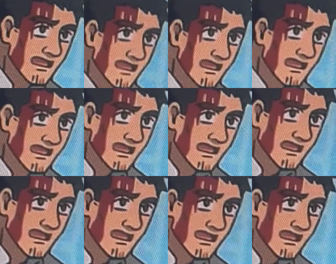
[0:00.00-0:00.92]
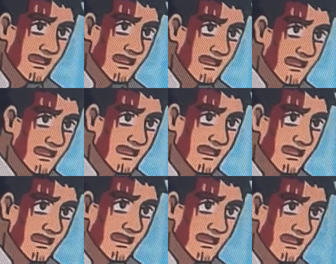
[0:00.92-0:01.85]
about to shoot another man
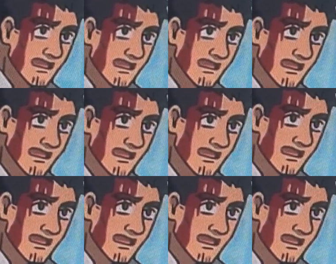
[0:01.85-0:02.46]
without the mask.